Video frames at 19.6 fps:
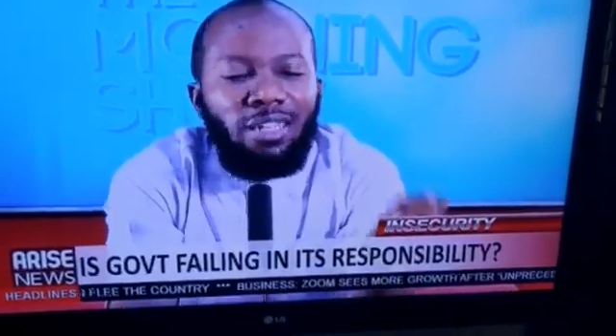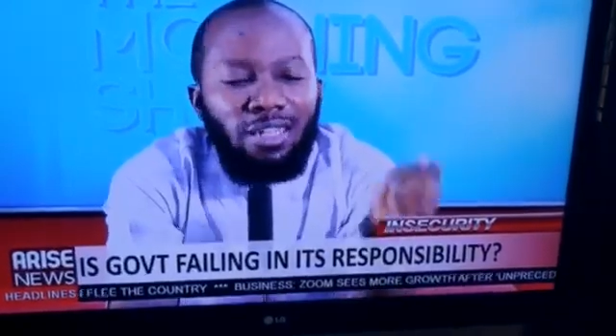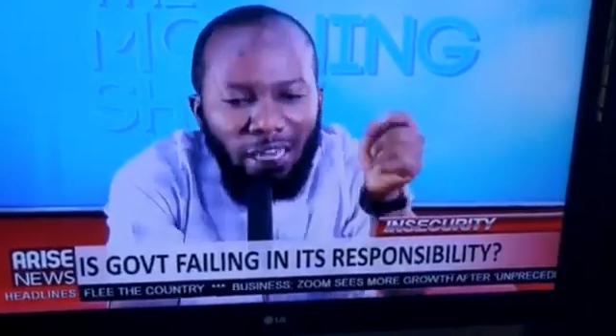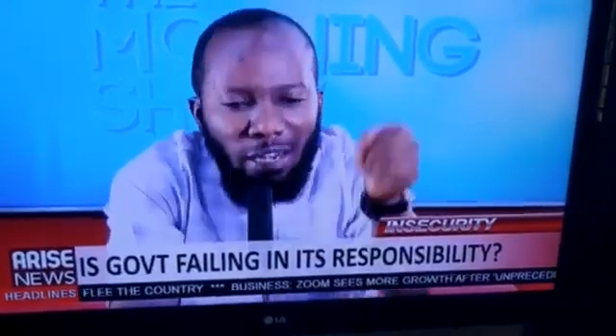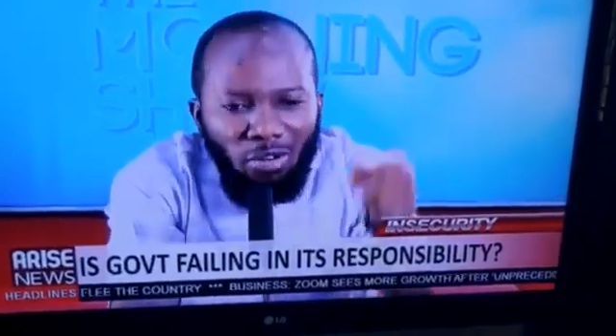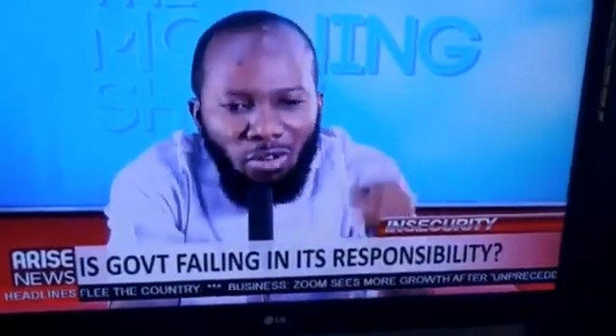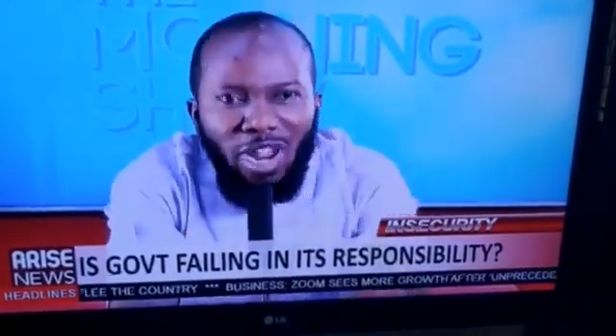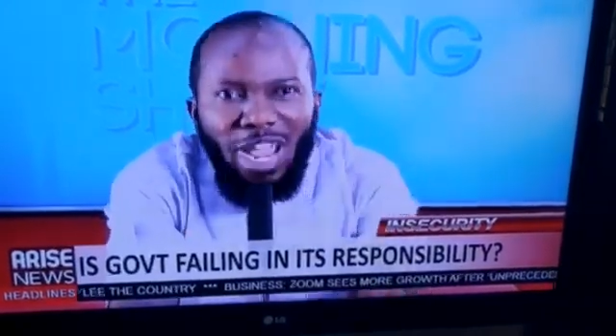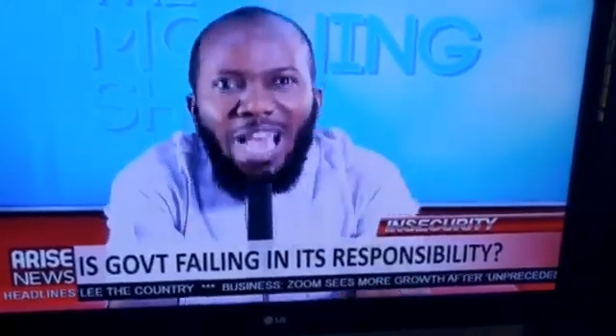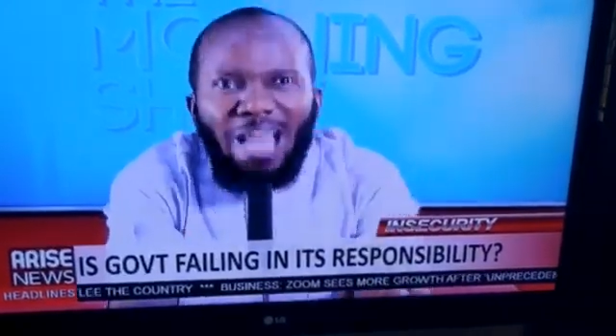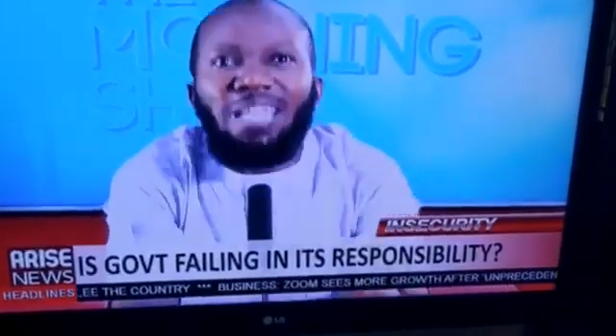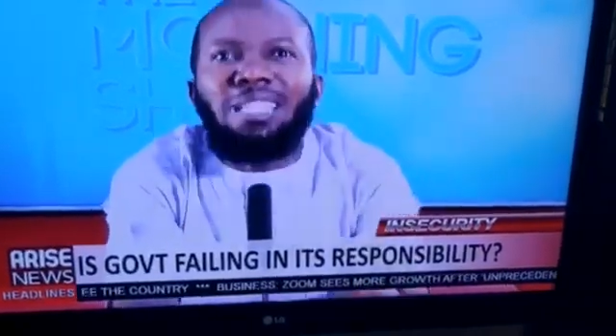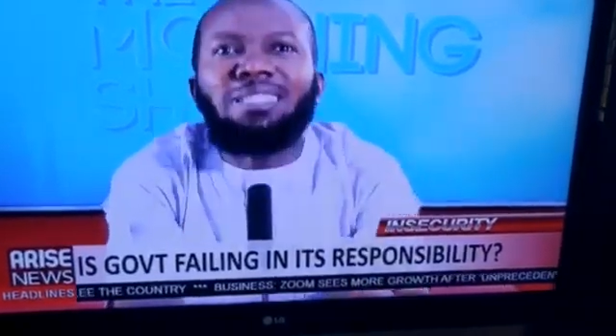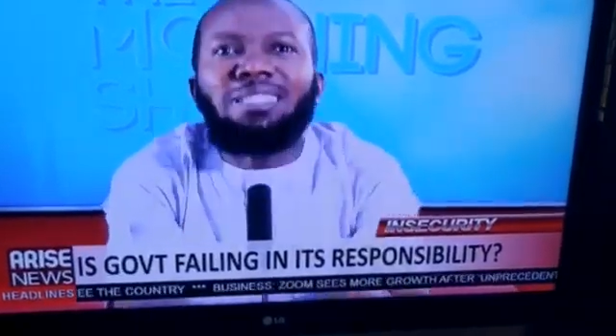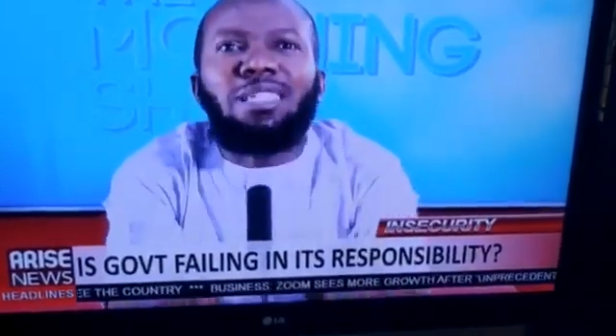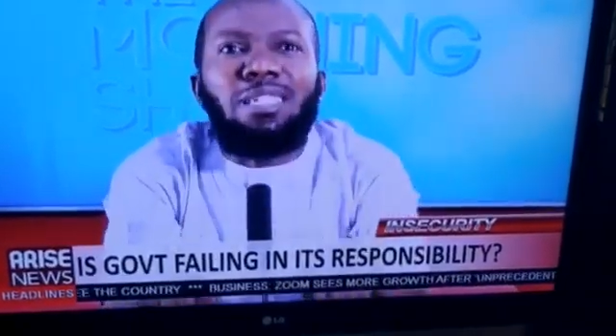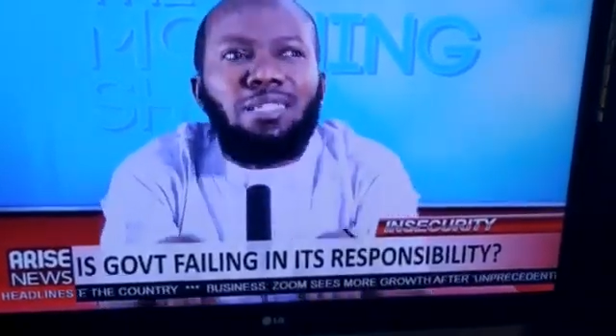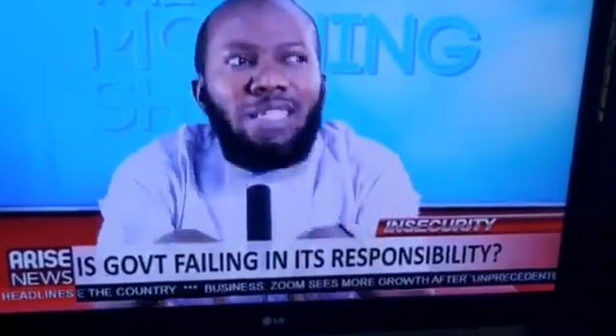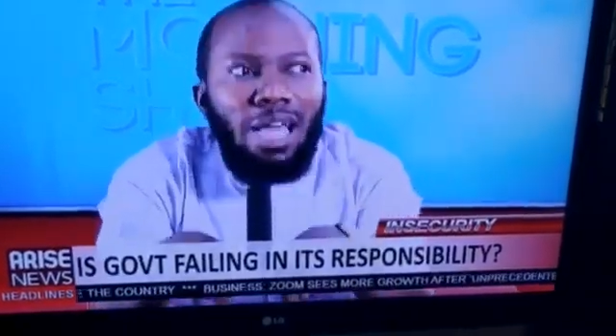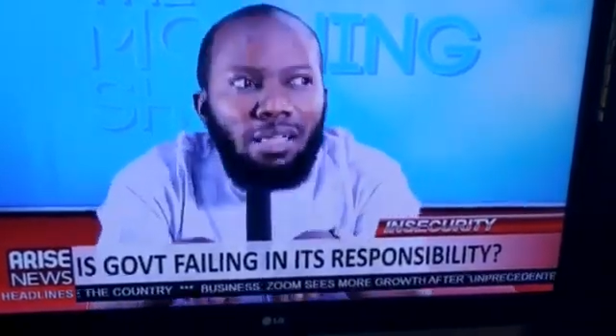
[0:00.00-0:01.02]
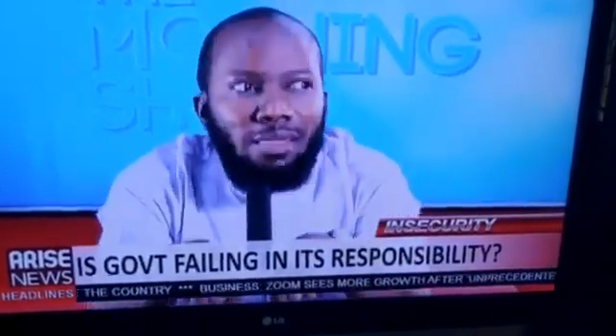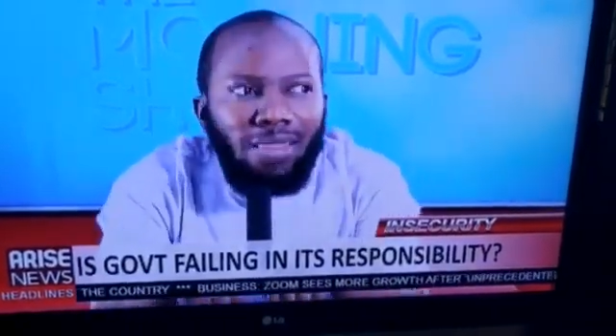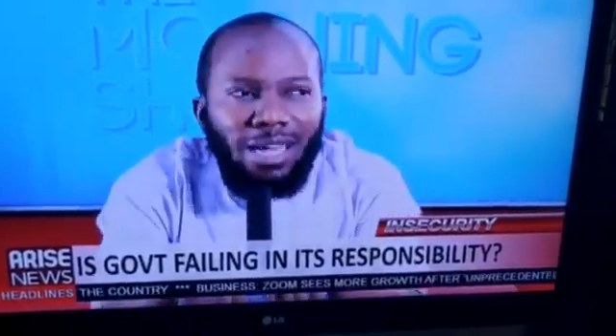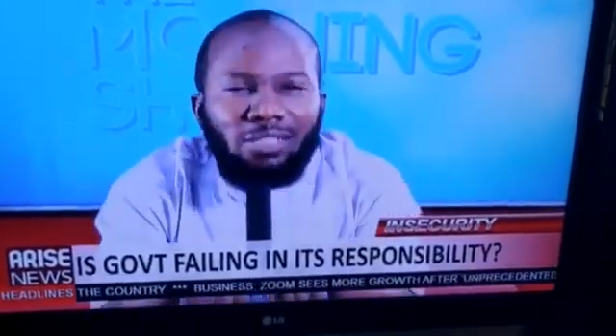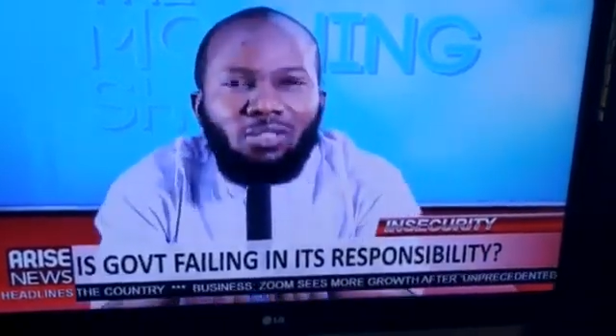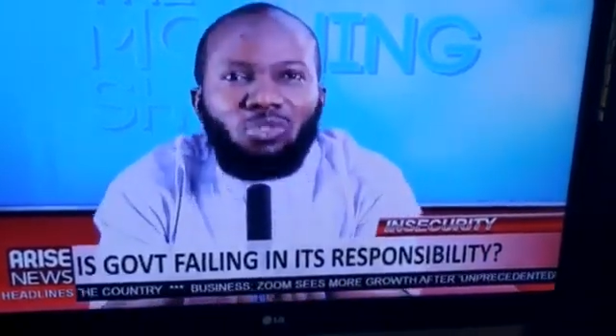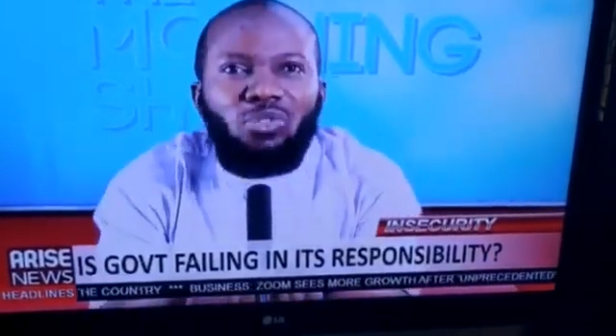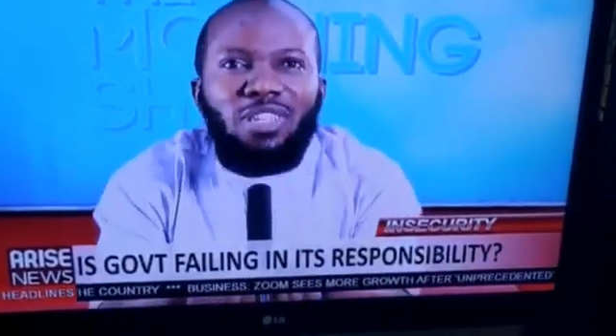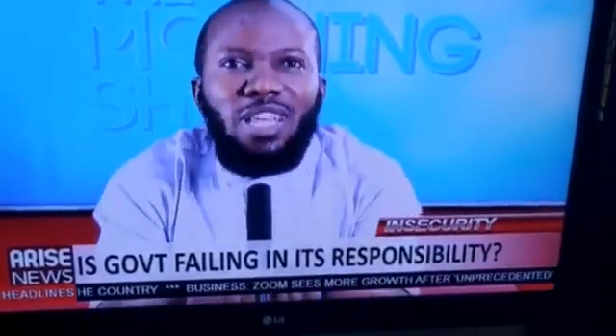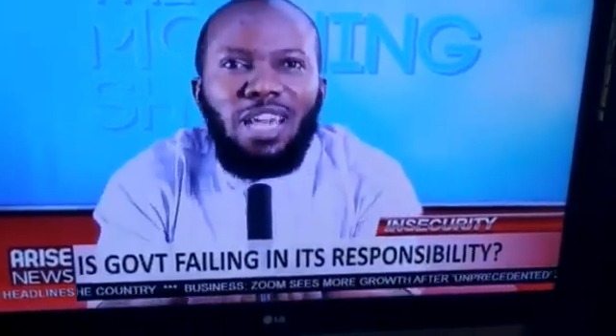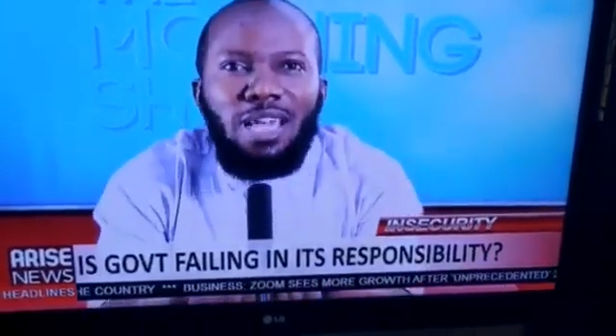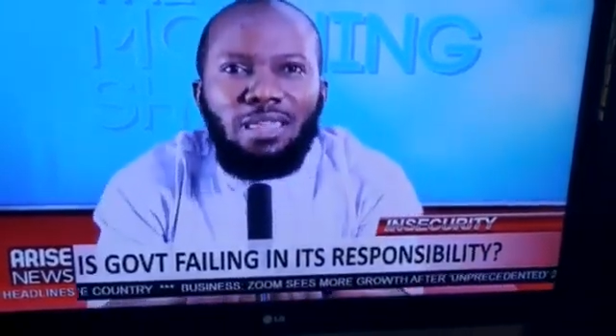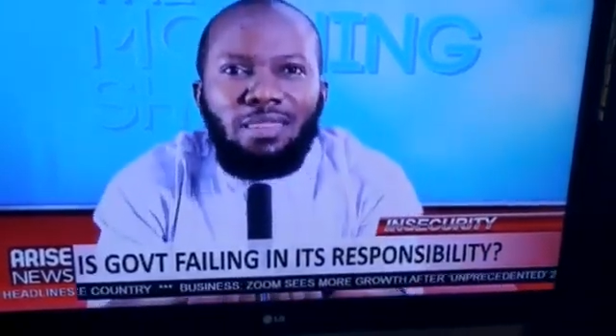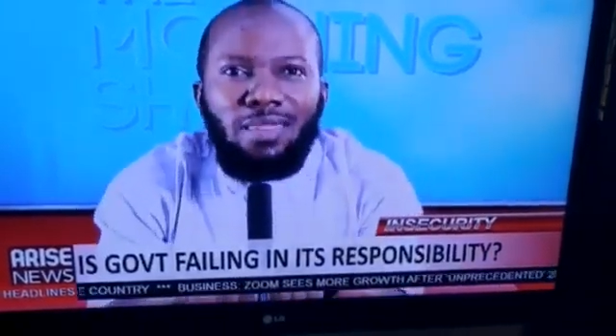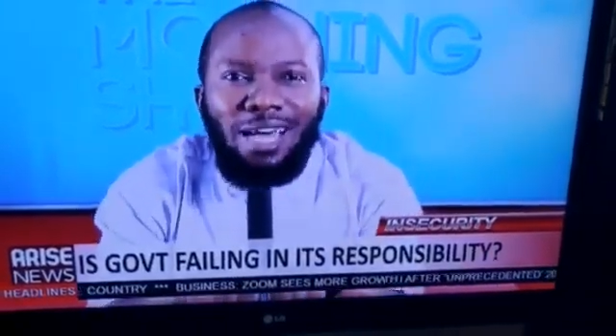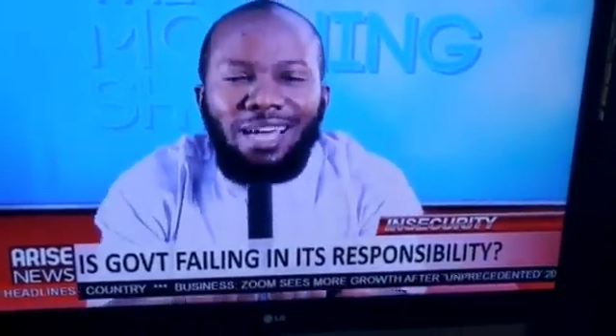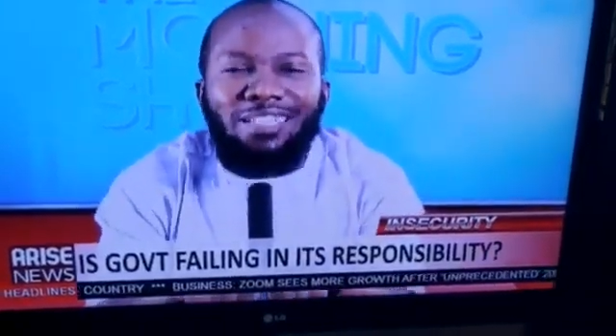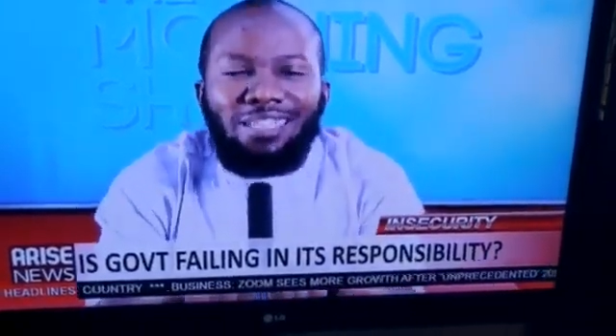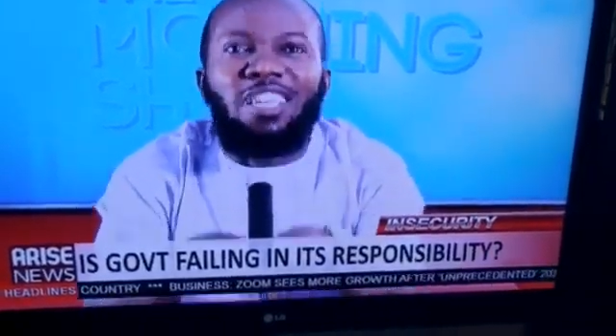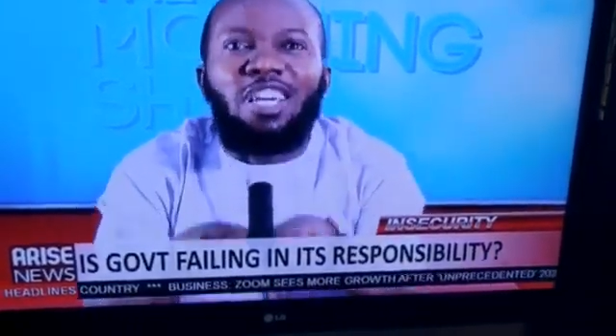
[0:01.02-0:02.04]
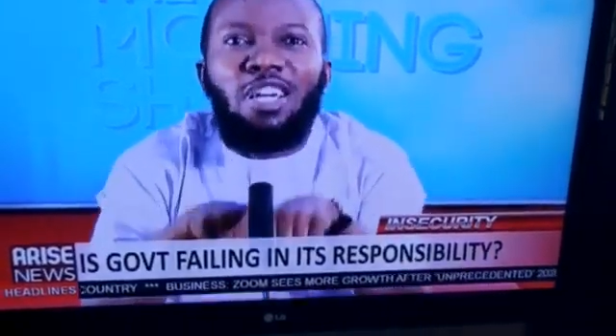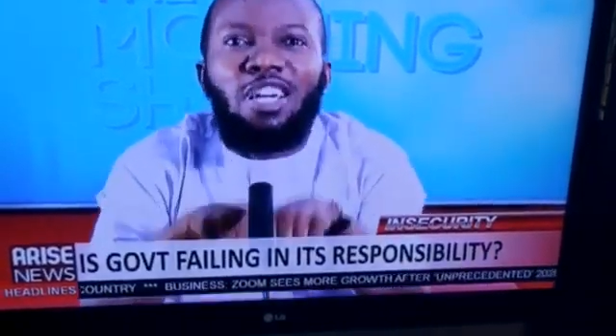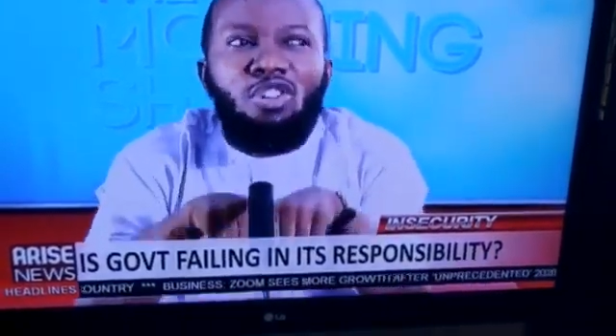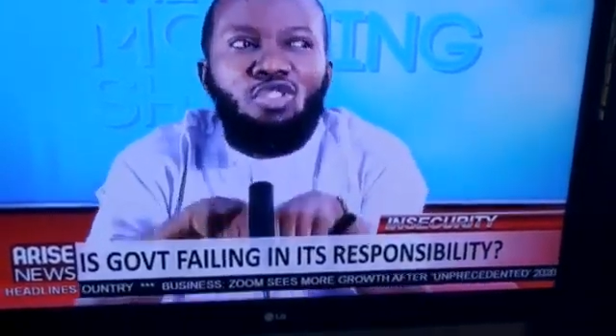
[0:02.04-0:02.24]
The reality at that today is that